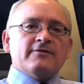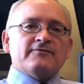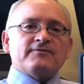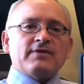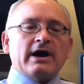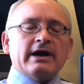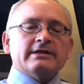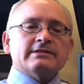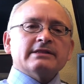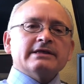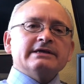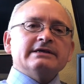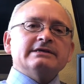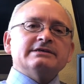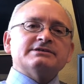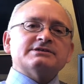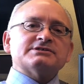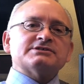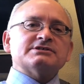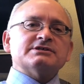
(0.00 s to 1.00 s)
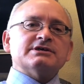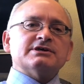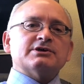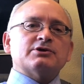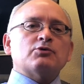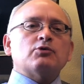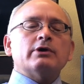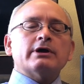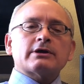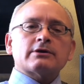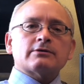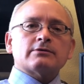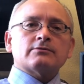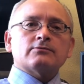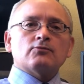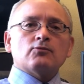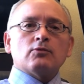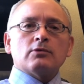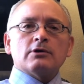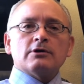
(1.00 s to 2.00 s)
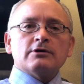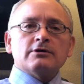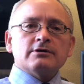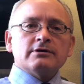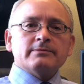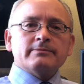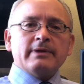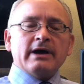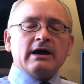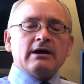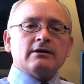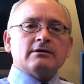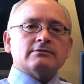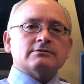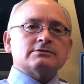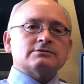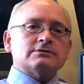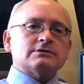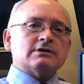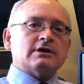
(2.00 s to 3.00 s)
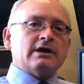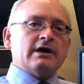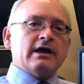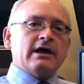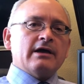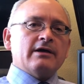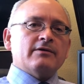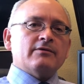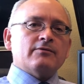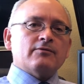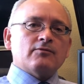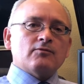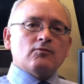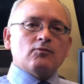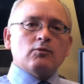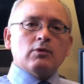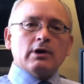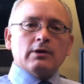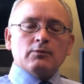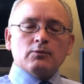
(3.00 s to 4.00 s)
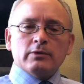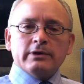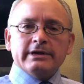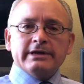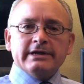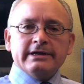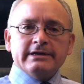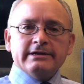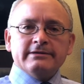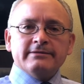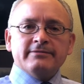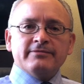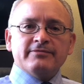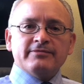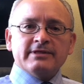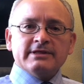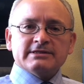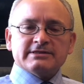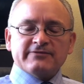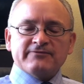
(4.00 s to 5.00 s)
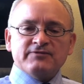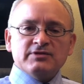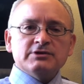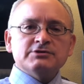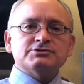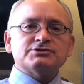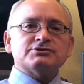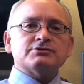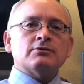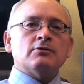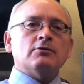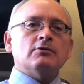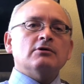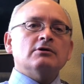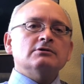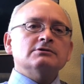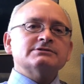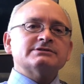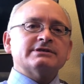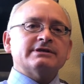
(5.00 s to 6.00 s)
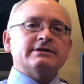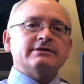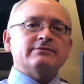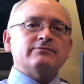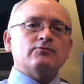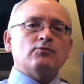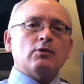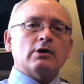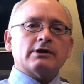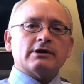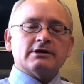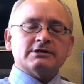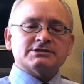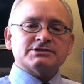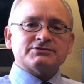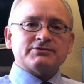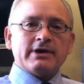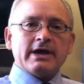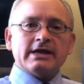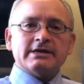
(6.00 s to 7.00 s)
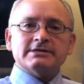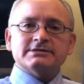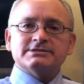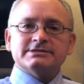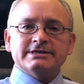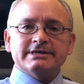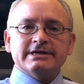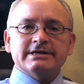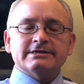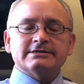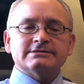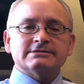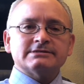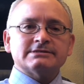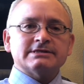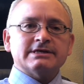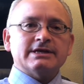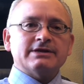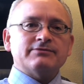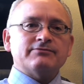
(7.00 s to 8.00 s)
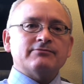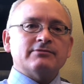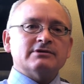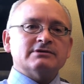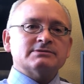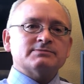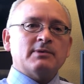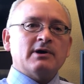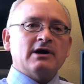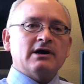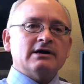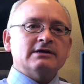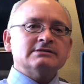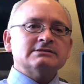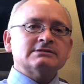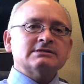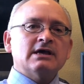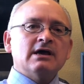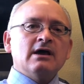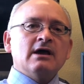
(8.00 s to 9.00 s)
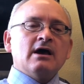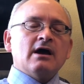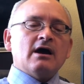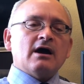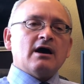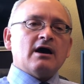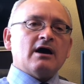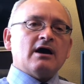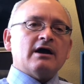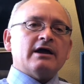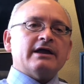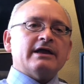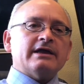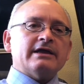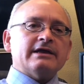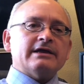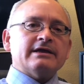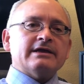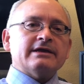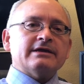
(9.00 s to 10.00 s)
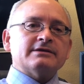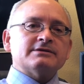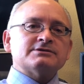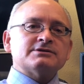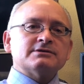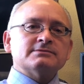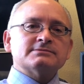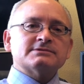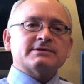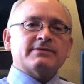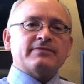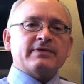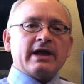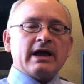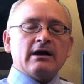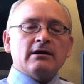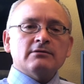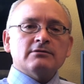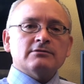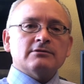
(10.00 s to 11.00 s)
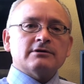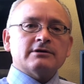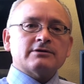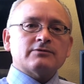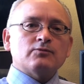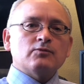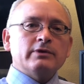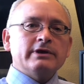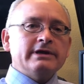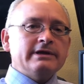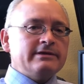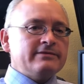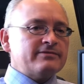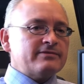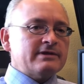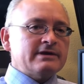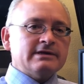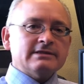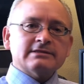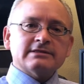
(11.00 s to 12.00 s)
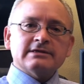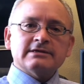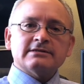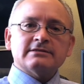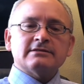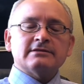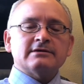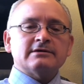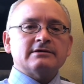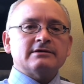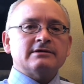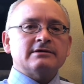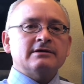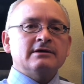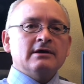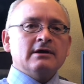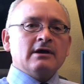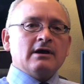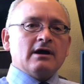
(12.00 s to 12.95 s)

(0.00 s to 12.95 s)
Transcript: Finally, just a quick word about what we think the future holds and what our strategy is in response. In terms of the outlook, we think that the